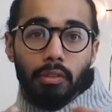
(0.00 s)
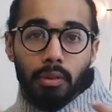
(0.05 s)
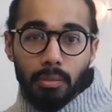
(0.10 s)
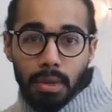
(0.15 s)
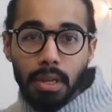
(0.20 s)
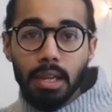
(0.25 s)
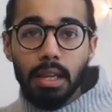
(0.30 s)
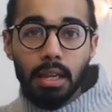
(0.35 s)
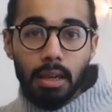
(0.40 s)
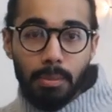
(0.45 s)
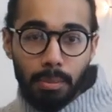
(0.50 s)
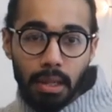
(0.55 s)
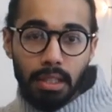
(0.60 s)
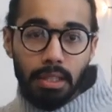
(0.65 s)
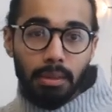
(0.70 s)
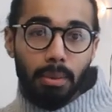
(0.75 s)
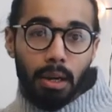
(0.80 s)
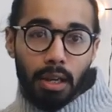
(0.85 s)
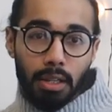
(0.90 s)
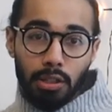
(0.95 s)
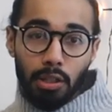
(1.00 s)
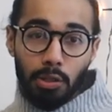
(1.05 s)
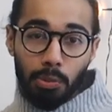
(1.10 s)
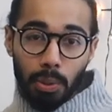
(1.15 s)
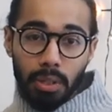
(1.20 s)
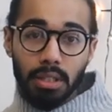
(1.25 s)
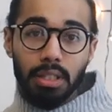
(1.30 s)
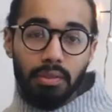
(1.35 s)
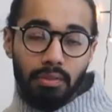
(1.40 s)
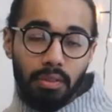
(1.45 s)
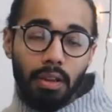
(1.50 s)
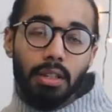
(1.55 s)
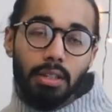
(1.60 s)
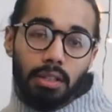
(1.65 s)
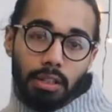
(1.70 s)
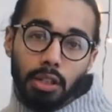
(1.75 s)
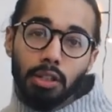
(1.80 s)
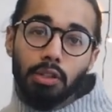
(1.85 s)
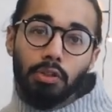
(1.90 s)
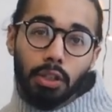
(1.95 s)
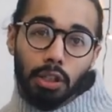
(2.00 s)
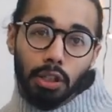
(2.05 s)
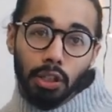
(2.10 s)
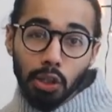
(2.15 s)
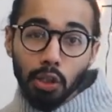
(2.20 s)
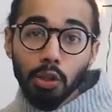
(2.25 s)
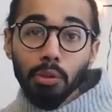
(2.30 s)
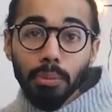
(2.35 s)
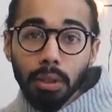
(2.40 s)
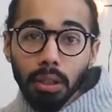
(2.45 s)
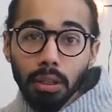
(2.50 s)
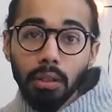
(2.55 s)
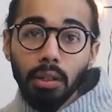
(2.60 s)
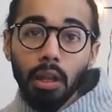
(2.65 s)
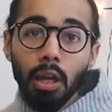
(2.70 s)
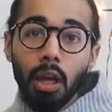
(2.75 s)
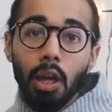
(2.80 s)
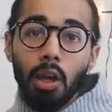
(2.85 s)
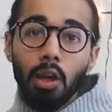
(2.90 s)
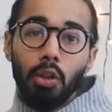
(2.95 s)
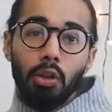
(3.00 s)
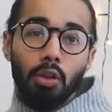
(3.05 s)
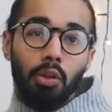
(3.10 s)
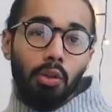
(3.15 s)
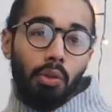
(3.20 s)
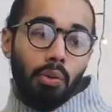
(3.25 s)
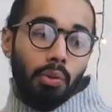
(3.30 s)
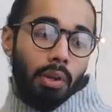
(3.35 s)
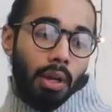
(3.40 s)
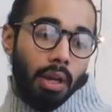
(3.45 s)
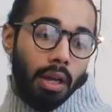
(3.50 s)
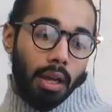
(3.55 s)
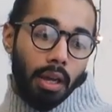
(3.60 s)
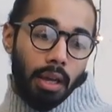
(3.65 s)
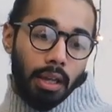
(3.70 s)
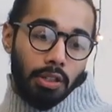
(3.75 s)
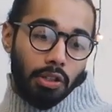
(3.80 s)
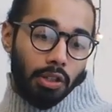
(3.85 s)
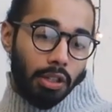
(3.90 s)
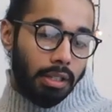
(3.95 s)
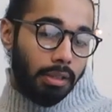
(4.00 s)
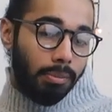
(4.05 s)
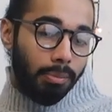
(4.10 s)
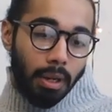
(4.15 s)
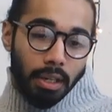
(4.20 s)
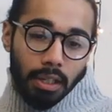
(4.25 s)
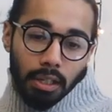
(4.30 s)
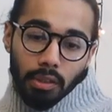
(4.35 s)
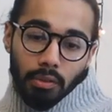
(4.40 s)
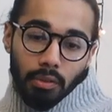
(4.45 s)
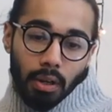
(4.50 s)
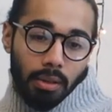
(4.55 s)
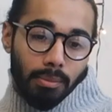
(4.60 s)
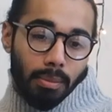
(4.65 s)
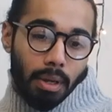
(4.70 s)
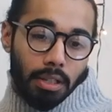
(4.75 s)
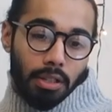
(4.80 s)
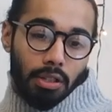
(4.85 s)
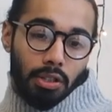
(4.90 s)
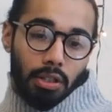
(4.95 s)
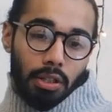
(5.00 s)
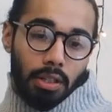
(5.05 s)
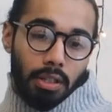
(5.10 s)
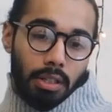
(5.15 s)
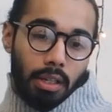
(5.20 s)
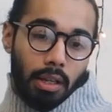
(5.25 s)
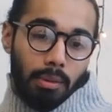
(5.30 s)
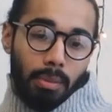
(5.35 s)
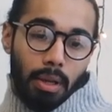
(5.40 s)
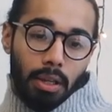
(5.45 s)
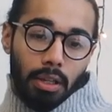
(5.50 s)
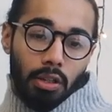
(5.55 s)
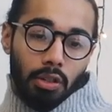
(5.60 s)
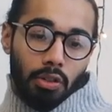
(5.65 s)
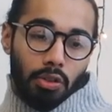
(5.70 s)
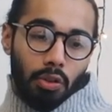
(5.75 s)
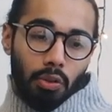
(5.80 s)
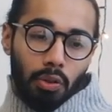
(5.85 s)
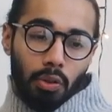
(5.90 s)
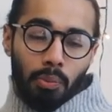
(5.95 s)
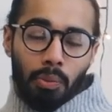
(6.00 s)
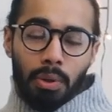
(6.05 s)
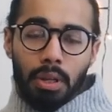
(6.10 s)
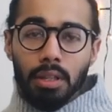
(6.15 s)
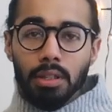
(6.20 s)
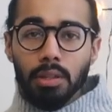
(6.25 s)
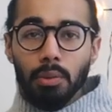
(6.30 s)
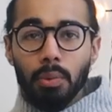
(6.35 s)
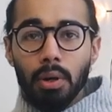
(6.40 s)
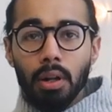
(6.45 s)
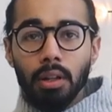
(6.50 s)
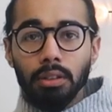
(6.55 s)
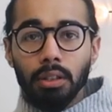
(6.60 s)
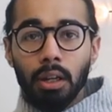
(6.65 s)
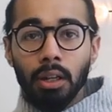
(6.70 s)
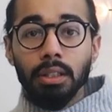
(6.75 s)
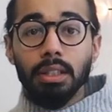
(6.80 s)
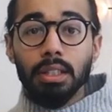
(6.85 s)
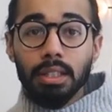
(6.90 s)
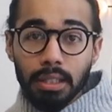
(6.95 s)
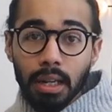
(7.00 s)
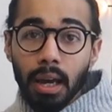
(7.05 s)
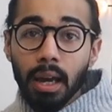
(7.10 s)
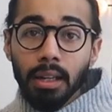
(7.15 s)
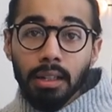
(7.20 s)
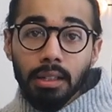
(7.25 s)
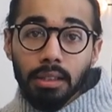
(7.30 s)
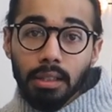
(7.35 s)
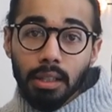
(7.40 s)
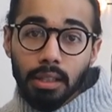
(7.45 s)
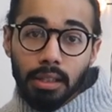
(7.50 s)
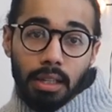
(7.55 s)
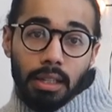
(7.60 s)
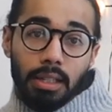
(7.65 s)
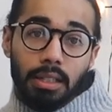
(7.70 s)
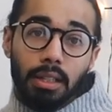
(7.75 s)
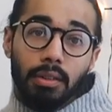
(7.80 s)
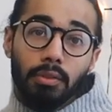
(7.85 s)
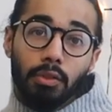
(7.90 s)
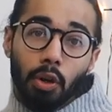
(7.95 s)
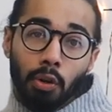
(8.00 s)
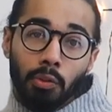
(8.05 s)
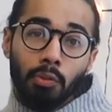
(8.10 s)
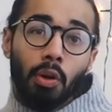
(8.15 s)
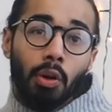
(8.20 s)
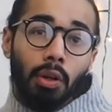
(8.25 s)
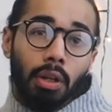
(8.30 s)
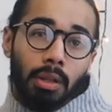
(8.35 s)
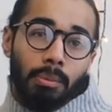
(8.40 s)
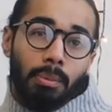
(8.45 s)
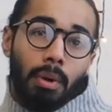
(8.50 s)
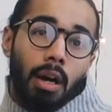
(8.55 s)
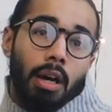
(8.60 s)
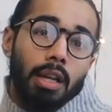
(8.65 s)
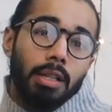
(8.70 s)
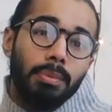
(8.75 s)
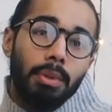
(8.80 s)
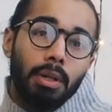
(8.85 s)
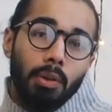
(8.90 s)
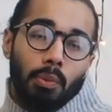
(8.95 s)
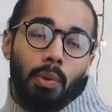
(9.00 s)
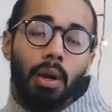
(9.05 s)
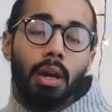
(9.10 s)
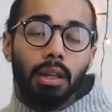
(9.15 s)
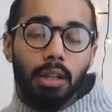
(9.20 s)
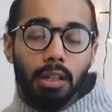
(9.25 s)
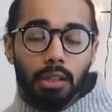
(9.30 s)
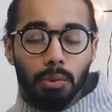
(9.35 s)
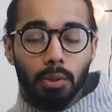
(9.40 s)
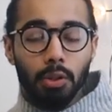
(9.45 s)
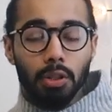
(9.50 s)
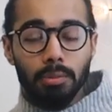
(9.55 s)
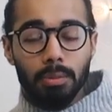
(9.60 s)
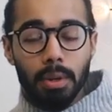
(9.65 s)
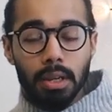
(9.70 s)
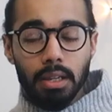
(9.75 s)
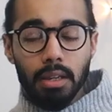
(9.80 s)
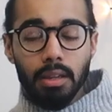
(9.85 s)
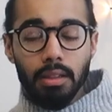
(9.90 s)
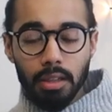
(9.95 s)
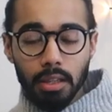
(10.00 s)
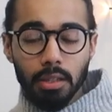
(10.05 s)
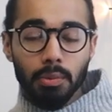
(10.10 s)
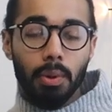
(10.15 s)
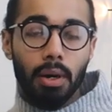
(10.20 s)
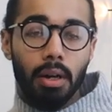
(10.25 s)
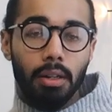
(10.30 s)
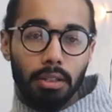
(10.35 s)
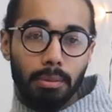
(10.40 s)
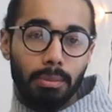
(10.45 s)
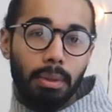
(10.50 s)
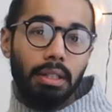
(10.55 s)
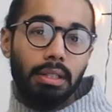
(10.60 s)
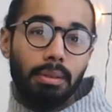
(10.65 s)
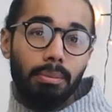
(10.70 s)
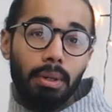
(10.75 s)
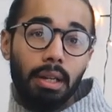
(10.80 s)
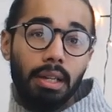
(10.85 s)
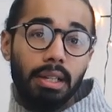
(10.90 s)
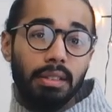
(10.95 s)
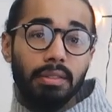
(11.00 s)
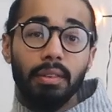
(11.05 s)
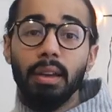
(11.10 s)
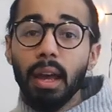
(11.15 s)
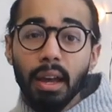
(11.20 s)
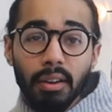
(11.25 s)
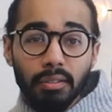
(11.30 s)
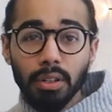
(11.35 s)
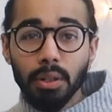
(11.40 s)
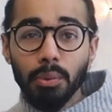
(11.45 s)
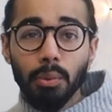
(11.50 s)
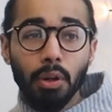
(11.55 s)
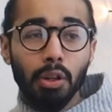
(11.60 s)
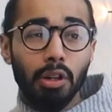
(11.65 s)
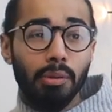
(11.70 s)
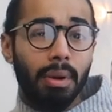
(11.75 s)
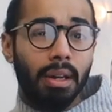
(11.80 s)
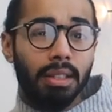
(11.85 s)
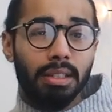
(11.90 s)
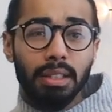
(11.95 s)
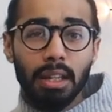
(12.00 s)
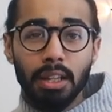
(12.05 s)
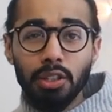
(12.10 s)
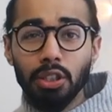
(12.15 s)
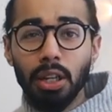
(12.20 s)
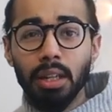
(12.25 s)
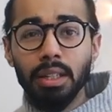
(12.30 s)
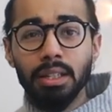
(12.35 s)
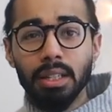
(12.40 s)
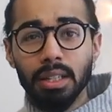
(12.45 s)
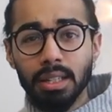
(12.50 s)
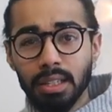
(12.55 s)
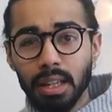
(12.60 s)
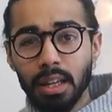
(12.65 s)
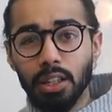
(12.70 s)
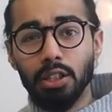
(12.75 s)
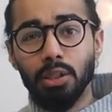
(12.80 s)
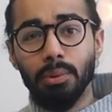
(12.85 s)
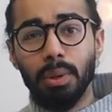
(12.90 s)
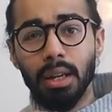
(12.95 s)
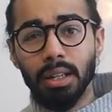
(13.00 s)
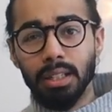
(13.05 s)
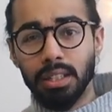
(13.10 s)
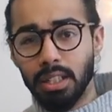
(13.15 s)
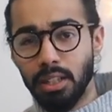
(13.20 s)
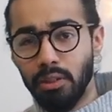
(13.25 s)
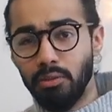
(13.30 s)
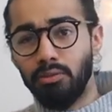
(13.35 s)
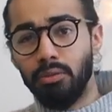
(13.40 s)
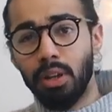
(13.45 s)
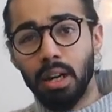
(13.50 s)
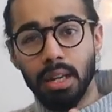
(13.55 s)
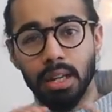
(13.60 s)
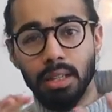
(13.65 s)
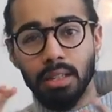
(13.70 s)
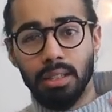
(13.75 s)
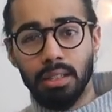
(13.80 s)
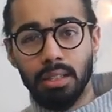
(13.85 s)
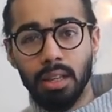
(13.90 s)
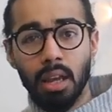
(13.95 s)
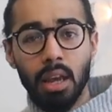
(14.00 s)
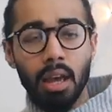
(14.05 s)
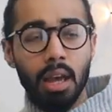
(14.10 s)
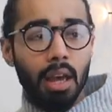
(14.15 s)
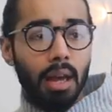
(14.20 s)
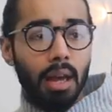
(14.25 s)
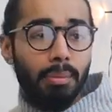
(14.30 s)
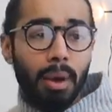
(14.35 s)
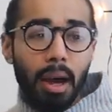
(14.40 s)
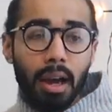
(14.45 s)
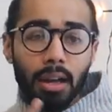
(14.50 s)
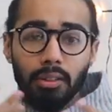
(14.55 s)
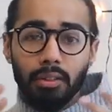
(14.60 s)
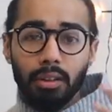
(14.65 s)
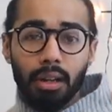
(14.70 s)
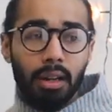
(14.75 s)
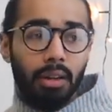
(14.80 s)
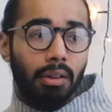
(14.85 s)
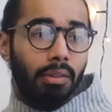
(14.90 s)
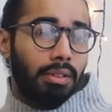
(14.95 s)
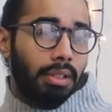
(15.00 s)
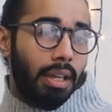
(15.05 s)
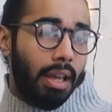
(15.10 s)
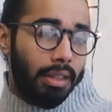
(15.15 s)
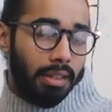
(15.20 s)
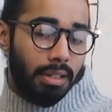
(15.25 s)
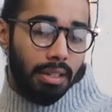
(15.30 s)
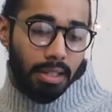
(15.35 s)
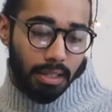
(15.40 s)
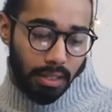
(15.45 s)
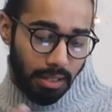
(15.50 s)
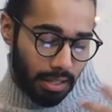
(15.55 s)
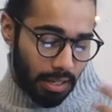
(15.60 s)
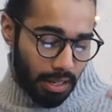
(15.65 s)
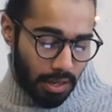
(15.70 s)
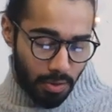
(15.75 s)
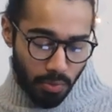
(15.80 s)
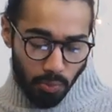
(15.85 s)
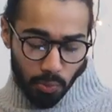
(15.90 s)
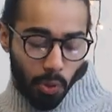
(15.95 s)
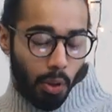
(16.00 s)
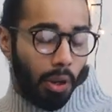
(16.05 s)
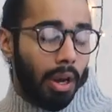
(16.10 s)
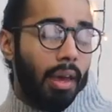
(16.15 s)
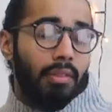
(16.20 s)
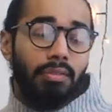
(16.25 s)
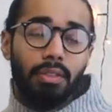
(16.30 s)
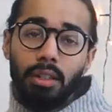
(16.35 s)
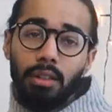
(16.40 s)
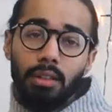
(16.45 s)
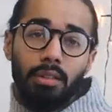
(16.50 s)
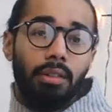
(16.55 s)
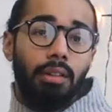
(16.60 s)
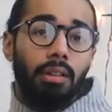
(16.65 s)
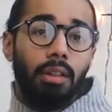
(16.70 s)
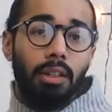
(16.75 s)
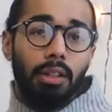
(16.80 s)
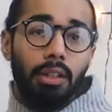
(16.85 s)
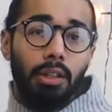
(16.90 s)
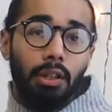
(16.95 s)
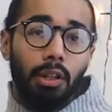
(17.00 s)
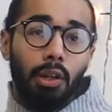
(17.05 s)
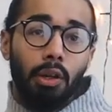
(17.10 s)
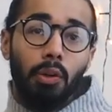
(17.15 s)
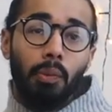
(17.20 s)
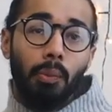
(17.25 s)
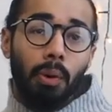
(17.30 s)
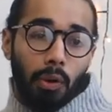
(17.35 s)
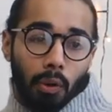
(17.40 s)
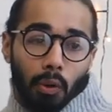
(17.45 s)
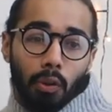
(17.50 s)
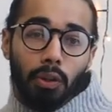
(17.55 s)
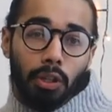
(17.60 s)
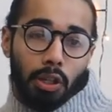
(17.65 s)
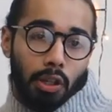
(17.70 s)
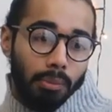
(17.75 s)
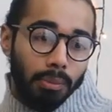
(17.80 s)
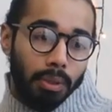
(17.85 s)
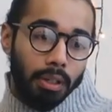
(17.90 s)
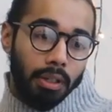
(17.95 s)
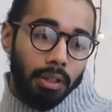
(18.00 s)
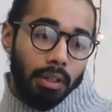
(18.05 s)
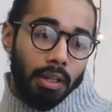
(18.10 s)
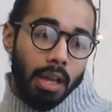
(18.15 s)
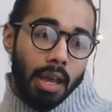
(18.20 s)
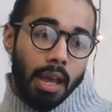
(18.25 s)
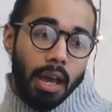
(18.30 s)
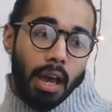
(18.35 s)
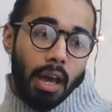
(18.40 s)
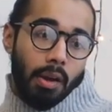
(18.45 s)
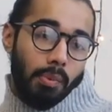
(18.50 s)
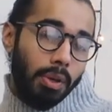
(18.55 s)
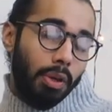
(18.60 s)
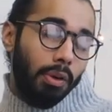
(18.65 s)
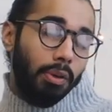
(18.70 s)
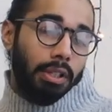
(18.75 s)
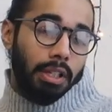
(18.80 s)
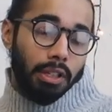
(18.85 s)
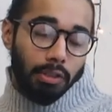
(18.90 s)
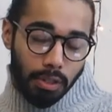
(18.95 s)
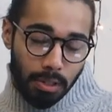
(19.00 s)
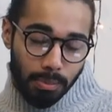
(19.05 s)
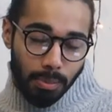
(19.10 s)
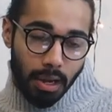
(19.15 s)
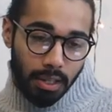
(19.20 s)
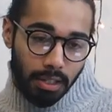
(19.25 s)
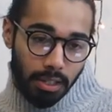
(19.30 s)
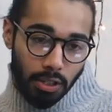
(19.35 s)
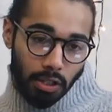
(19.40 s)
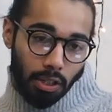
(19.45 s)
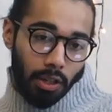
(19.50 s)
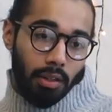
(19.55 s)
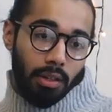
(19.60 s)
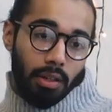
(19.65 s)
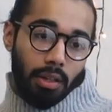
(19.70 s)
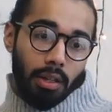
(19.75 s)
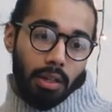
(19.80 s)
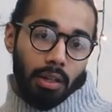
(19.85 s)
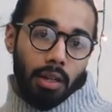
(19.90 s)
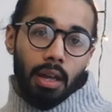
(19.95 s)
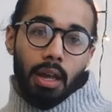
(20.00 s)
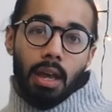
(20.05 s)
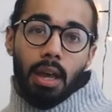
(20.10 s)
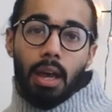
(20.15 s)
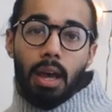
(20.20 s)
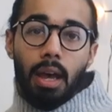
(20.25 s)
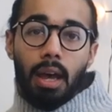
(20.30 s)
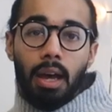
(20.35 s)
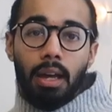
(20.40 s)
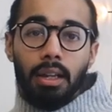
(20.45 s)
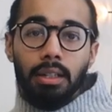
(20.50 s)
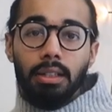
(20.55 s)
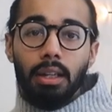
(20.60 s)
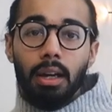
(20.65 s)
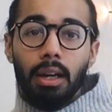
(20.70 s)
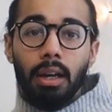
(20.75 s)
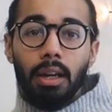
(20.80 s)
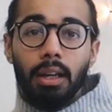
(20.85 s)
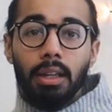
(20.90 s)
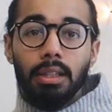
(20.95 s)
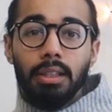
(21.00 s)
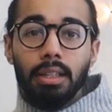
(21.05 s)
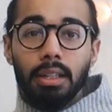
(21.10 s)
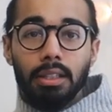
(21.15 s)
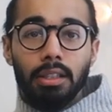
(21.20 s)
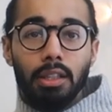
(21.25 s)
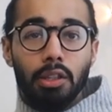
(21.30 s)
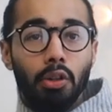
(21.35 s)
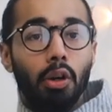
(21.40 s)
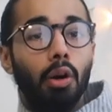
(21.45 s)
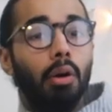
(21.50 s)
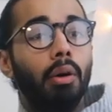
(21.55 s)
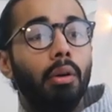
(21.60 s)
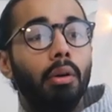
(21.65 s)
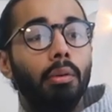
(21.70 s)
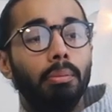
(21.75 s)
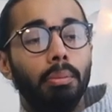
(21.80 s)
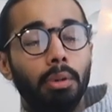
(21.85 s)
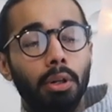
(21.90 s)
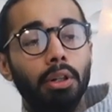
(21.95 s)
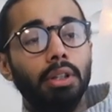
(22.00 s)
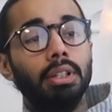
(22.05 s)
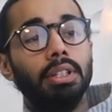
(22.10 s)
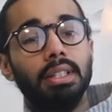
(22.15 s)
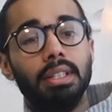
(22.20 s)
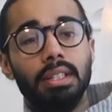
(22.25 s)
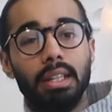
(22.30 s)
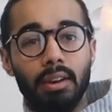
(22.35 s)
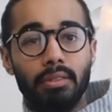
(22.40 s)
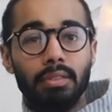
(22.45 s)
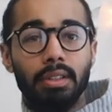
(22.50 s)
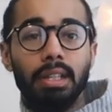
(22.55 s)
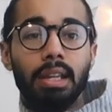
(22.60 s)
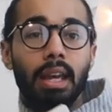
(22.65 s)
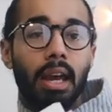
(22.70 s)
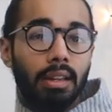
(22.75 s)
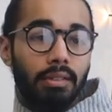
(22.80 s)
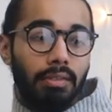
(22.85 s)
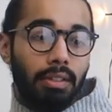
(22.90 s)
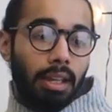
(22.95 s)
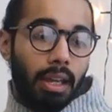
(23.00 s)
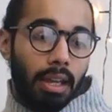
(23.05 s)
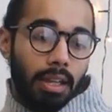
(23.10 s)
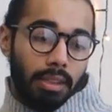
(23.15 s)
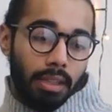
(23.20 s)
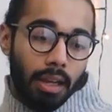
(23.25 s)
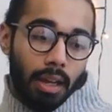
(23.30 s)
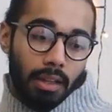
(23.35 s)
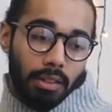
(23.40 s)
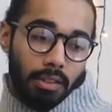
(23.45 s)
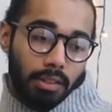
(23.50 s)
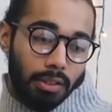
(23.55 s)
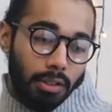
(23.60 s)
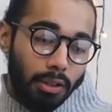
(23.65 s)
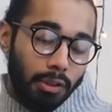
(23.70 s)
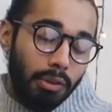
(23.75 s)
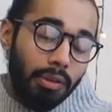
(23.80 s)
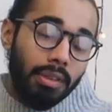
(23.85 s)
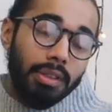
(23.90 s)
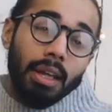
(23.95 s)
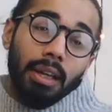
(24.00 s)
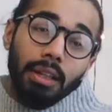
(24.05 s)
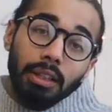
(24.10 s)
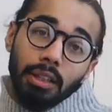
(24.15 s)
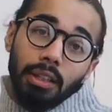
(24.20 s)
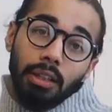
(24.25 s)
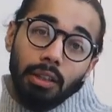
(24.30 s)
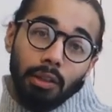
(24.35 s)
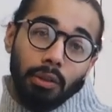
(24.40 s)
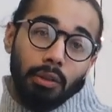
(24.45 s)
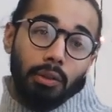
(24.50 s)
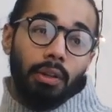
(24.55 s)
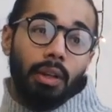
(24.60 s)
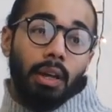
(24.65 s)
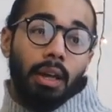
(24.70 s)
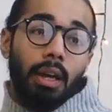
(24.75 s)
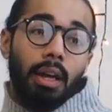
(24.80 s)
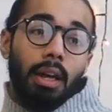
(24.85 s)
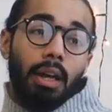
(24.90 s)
for me epitomise the 21st century human who is just spreading the right messages and making sure that we as a world understand the things that have gone wrong in the past, but are working towards making this world a better place for everyone, no matter their gender, sexuality, race, background, ethnicity, whatever. You know, we're all human and we all need to respect each other. And I think that your books definitely advocate that. So thank you.